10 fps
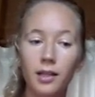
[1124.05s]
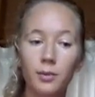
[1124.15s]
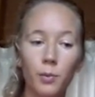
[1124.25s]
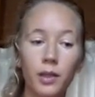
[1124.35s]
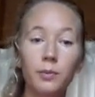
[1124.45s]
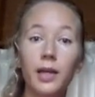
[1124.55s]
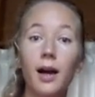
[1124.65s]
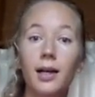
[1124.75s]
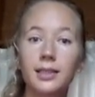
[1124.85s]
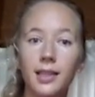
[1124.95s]
It might be
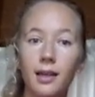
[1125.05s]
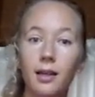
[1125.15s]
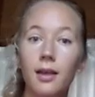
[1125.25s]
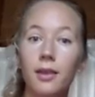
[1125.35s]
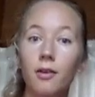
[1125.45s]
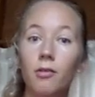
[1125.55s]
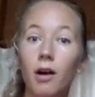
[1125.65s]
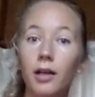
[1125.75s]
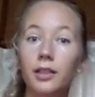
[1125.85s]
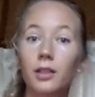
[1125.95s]
asking the
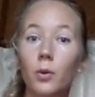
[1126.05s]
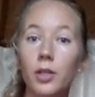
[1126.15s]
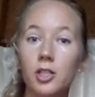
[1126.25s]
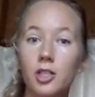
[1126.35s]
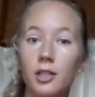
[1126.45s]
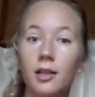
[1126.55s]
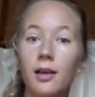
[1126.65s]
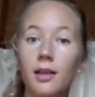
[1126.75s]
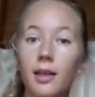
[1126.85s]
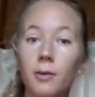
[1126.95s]
right question
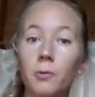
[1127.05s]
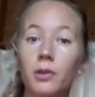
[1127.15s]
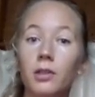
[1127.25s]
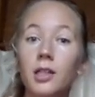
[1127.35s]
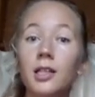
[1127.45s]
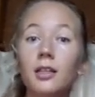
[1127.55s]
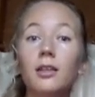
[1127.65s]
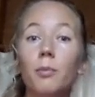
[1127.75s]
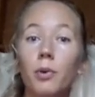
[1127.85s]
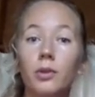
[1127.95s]
that will lead
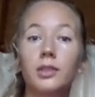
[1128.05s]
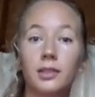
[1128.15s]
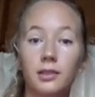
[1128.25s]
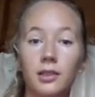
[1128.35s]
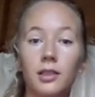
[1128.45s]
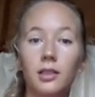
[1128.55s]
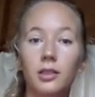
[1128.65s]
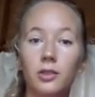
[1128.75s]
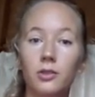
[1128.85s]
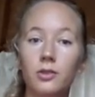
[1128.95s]
the person
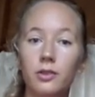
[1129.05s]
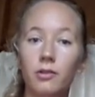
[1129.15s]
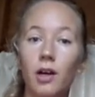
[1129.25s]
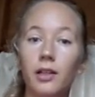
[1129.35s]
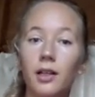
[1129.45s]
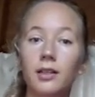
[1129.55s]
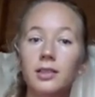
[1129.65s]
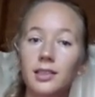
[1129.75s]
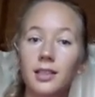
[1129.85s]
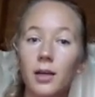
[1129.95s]
to the right
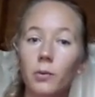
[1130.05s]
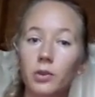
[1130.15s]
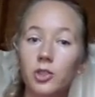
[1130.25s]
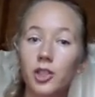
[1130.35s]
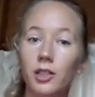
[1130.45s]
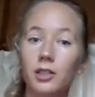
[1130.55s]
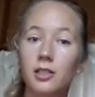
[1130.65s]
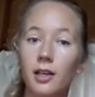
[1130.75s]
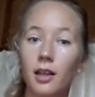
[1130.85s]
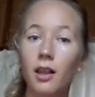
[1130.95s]
answer that will
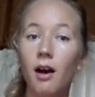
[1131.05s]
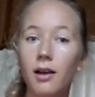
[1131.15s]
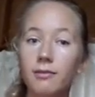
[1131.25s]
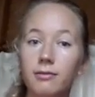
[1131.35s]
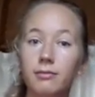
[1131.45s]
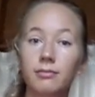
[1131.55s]
change their life.